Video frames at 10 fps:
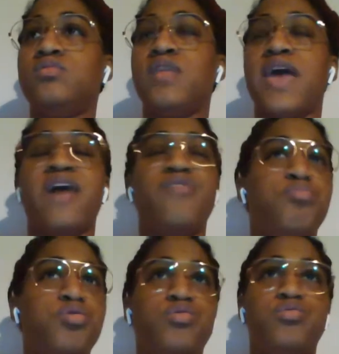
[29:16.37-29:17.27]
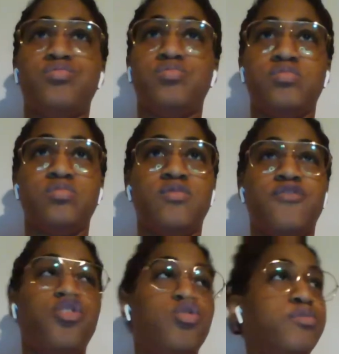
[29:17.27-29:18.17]
half moon,
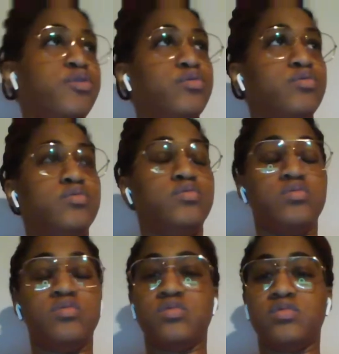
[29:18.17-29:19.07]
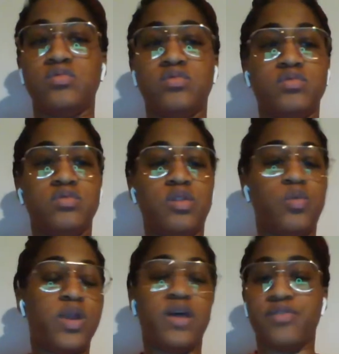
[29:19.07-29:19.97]
full moon,
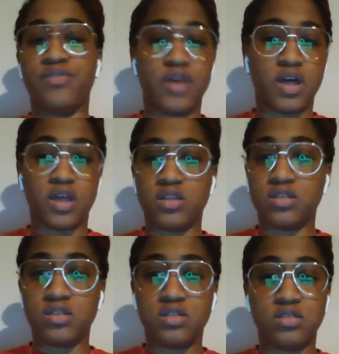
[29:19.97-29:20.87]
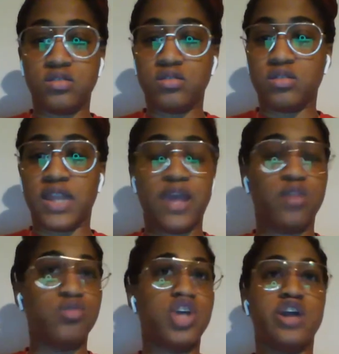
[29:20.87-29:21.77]
whatever the fuck.
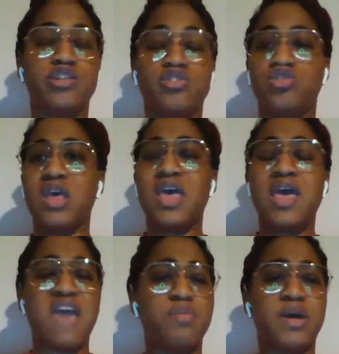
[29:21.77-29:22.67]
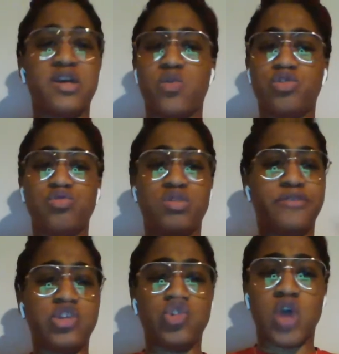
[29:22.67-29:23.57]
Natal charts, everybody going through
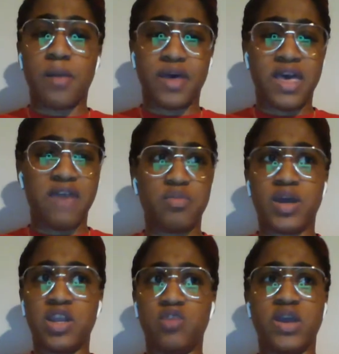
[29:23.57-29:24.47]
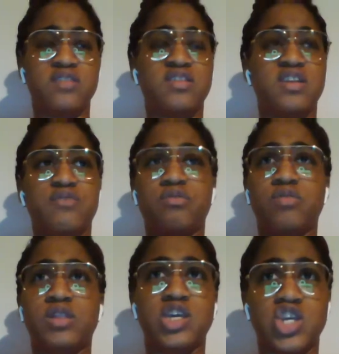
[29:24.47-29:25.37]
different trauma, everybody raised in different
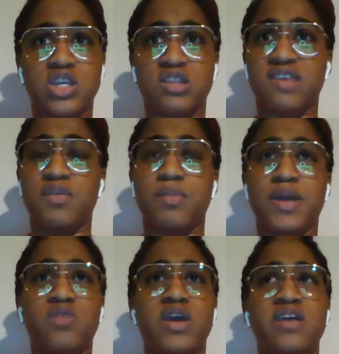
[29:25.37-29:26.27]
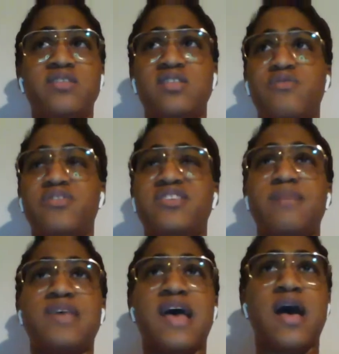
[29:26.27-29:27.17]
religions, everybody raised in different
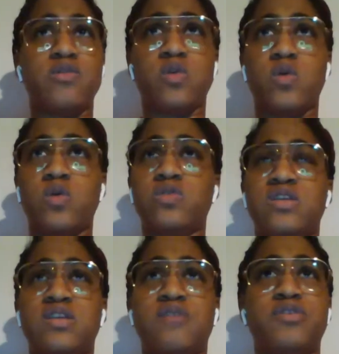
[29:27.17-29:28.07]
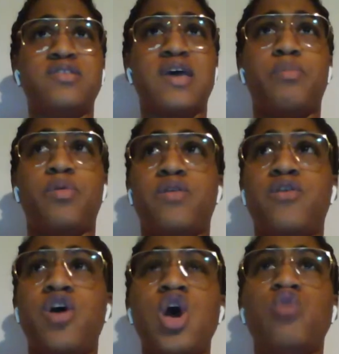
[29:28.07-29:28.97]
types of households and different type of
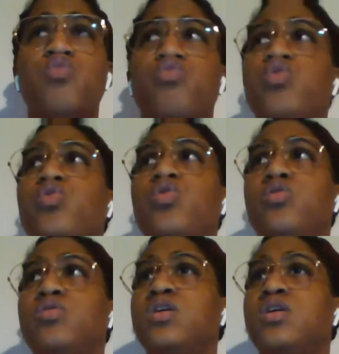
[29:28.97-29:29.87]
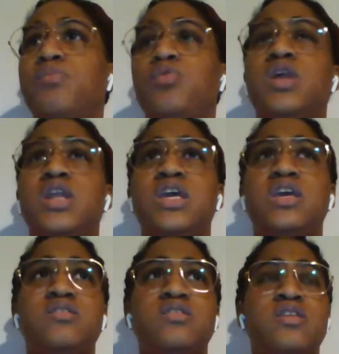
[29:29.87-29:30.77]
rural
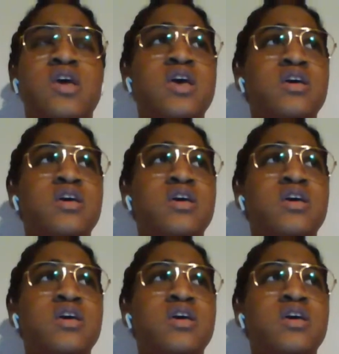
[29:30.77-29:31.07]
communities and